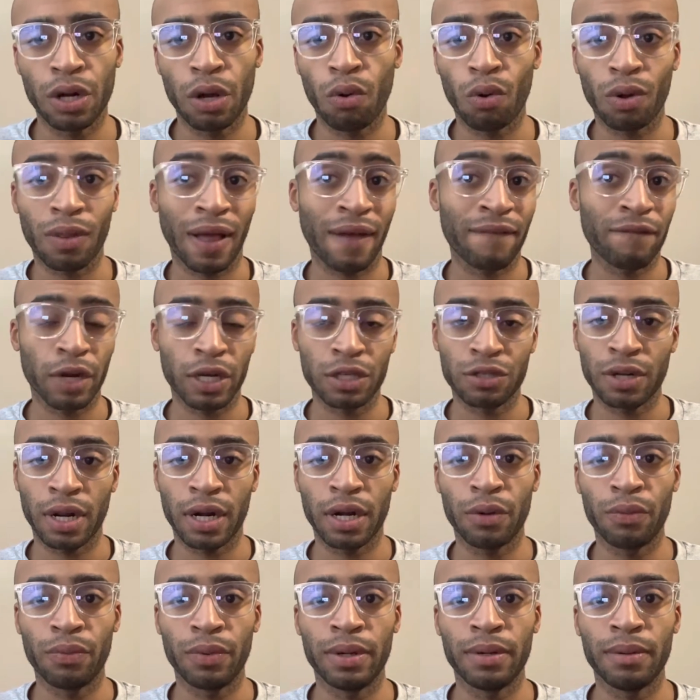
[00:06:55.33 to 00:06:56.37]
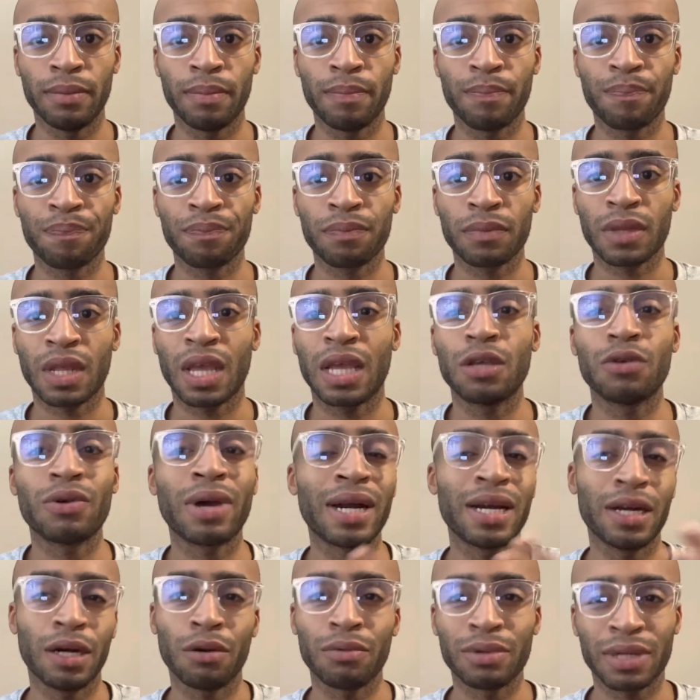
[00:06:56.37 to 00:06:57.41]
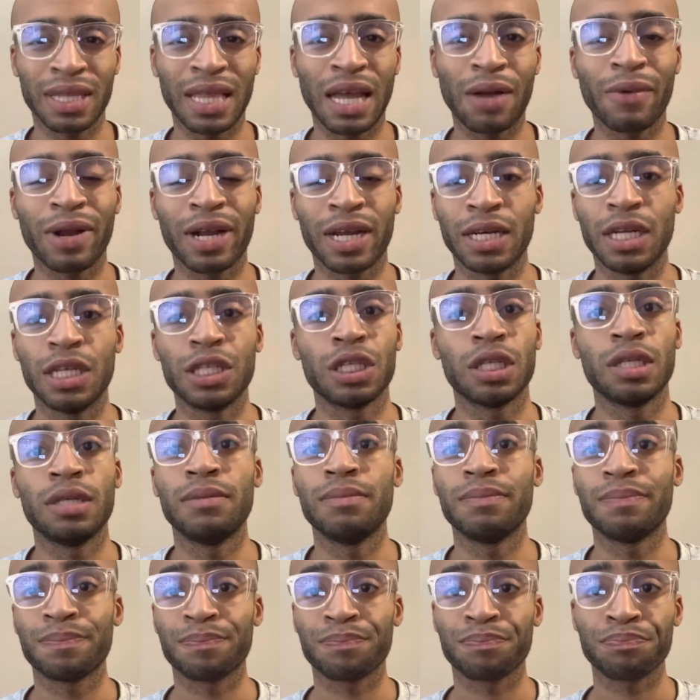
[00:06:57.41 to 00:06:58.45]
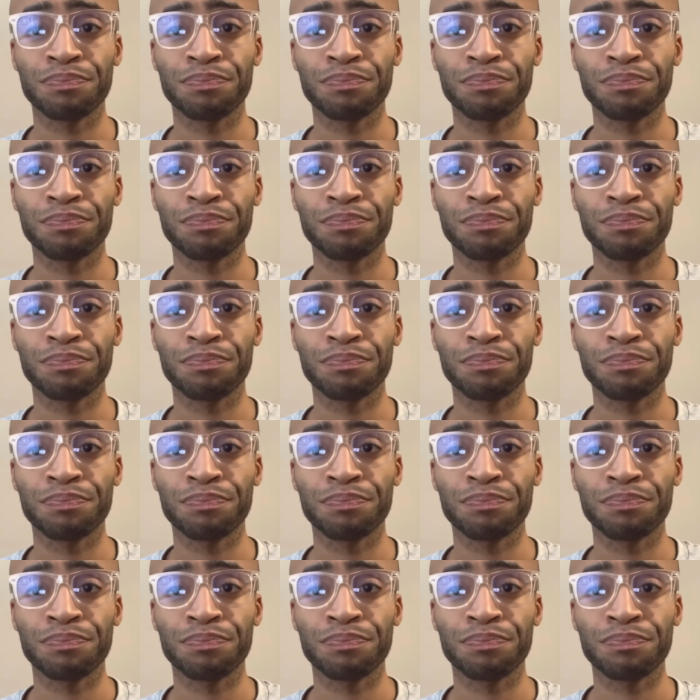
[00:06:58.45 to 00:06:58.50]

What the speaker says: or like frustrated when you kind of don't get that recognition